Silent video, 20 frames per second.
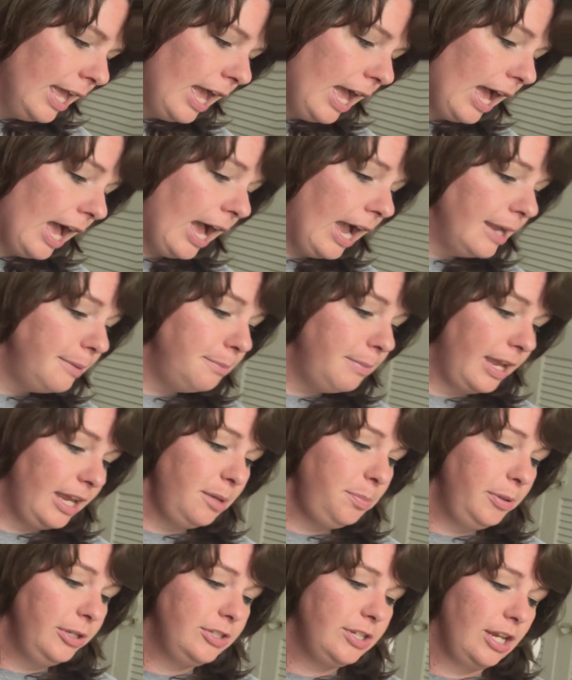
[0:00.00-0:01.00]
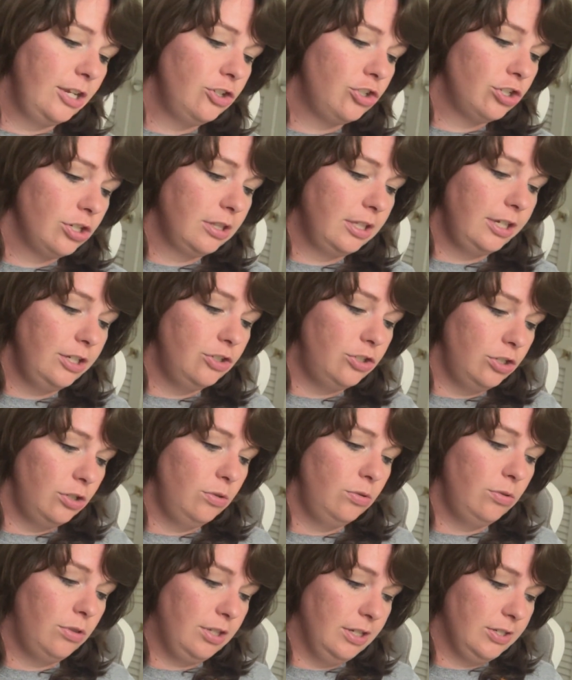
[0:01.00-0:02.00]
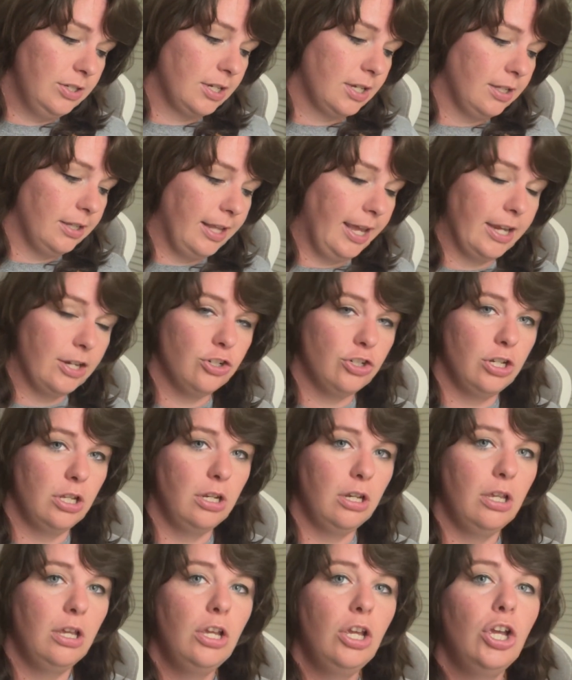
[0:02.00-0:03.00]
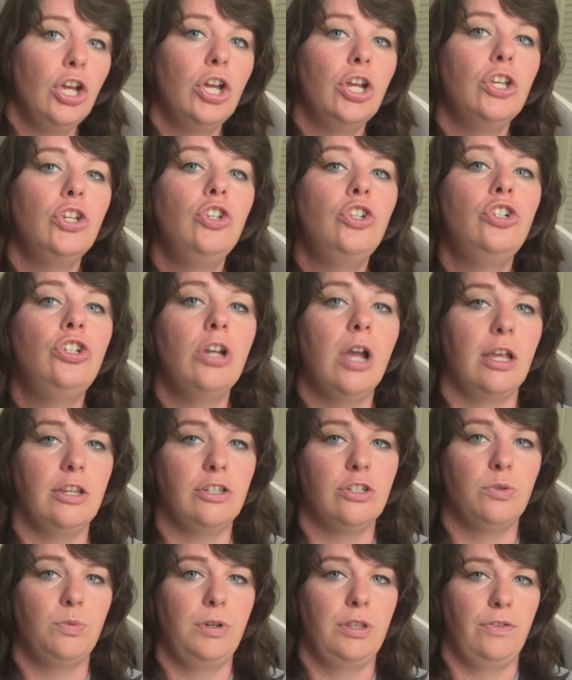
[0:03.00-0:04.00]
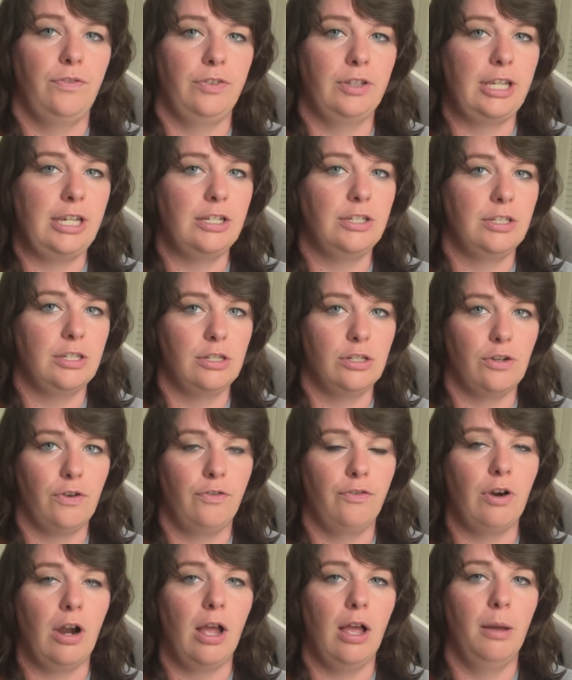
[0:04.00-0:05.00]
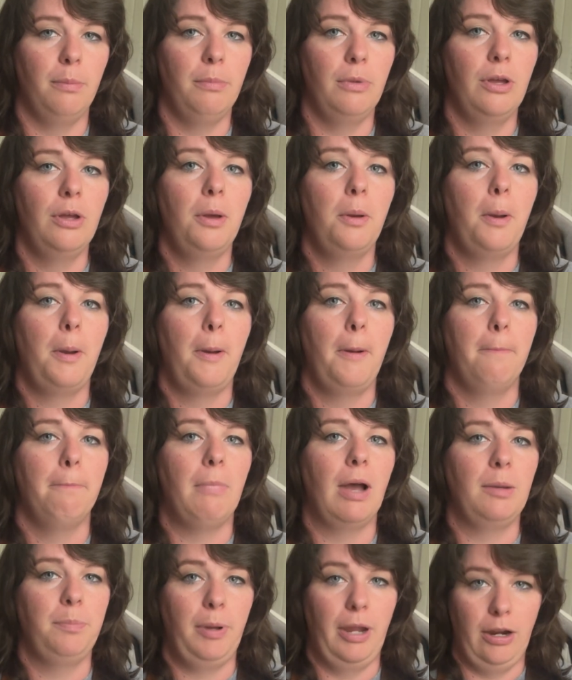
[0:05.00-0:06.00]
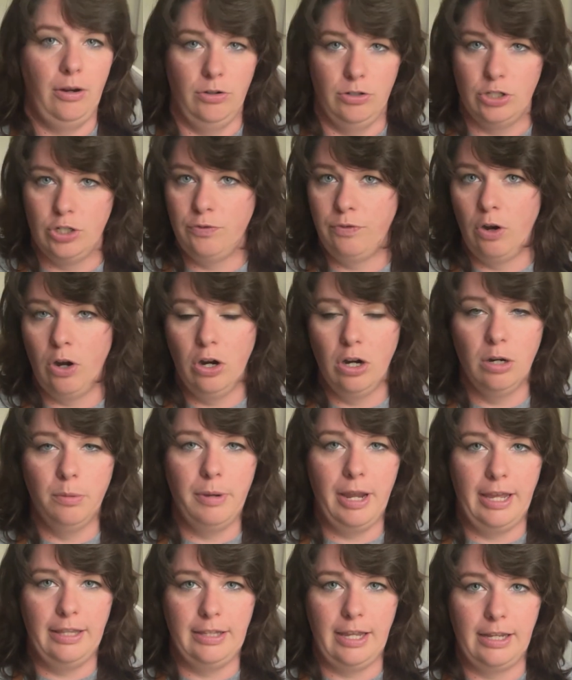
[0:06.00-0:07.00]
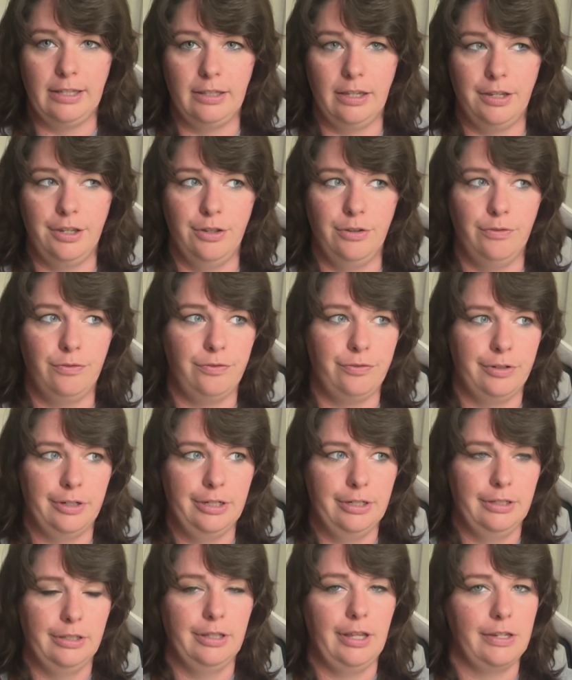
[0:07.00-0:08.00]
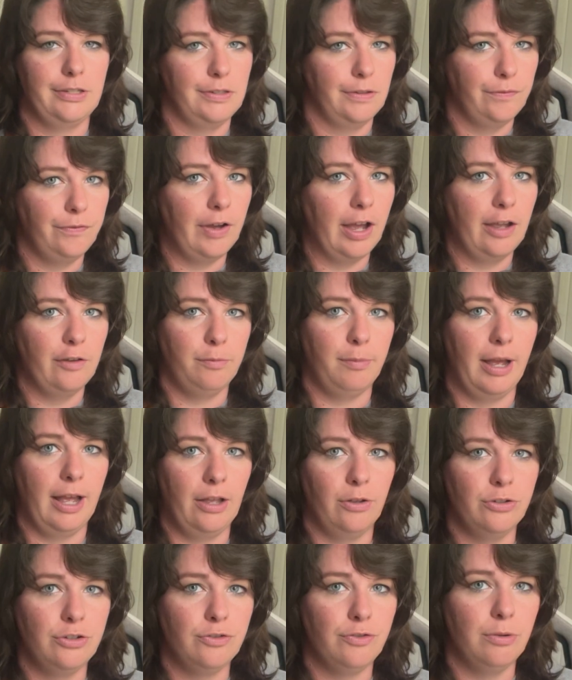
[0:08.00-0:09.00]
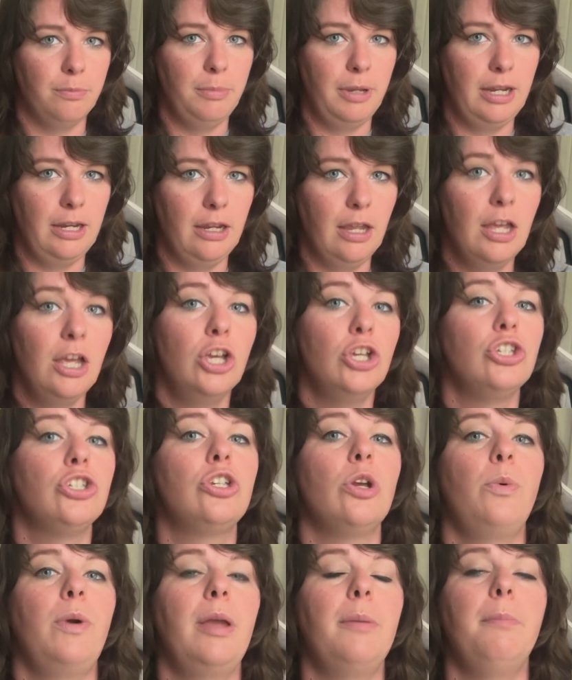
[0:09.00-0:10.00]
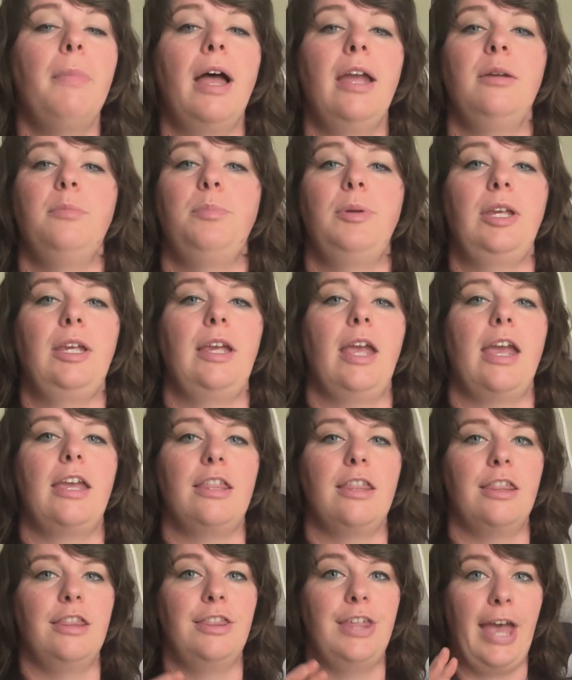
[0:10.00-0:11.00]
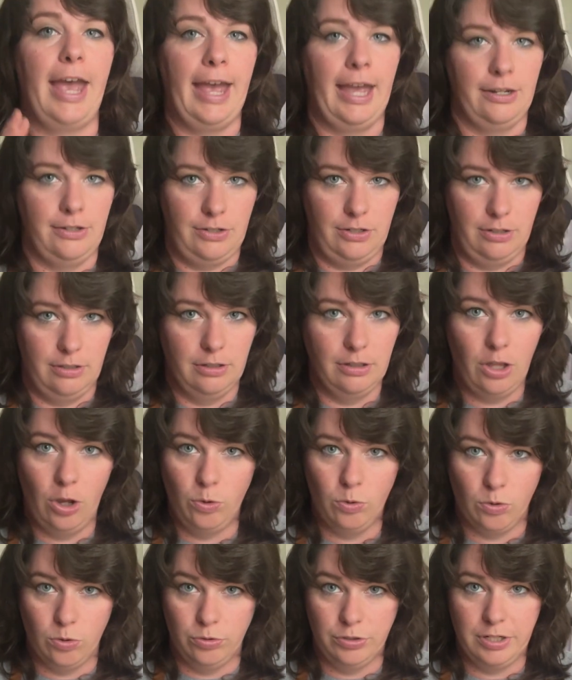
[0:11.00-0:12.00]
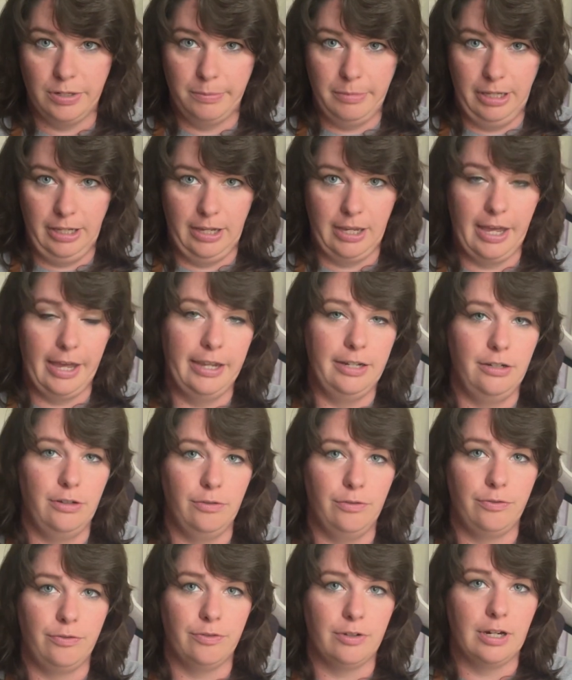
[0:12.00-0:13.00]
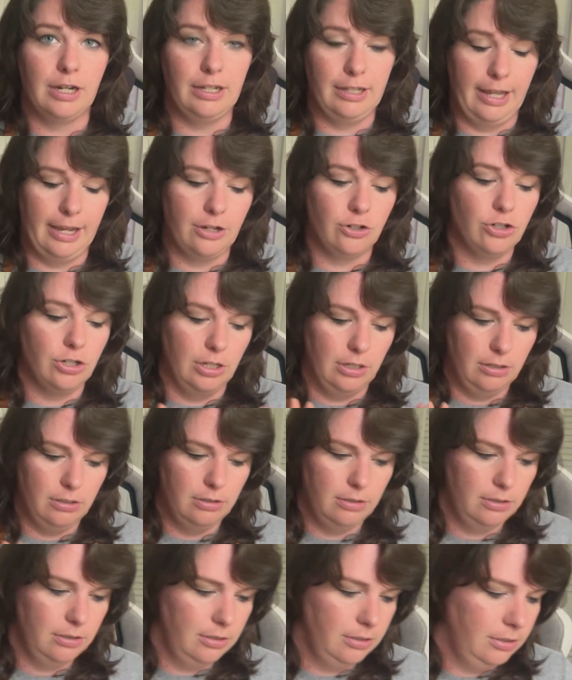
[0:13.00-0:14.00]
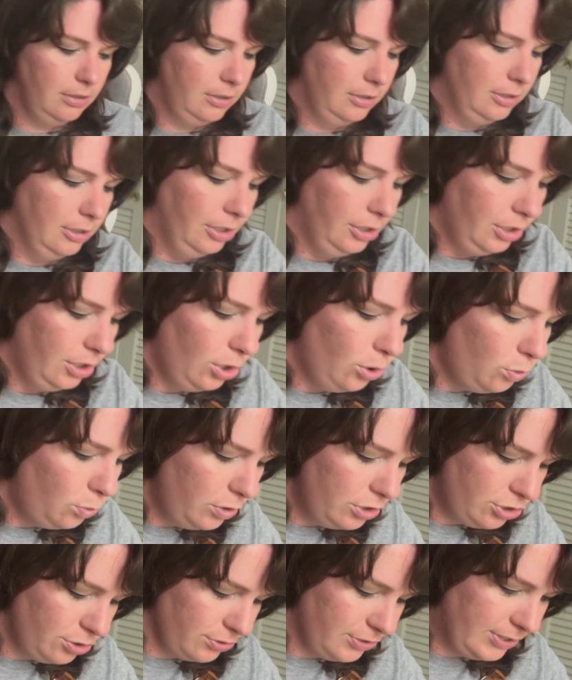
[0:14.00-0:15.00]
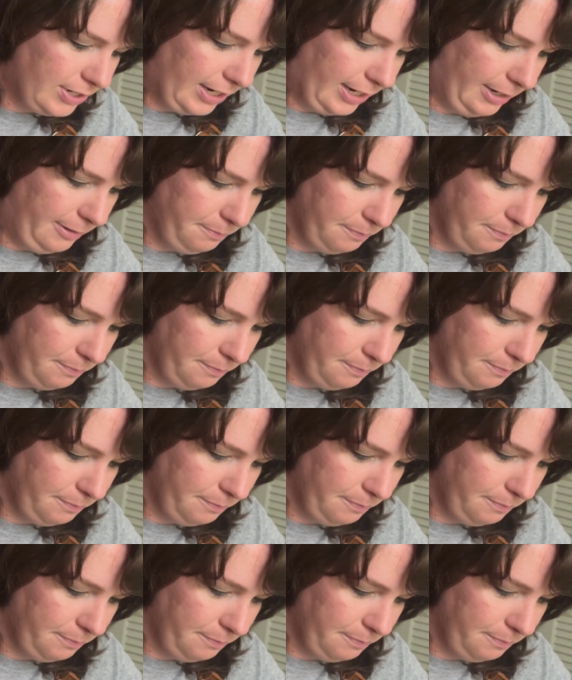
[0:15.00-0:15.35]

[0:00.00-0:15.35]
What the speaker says: I may potentially do this collection just with fleeces from my parents' farm, and they live less than 5 miles from me. So it might be a that local to me kind of collection. We shall see.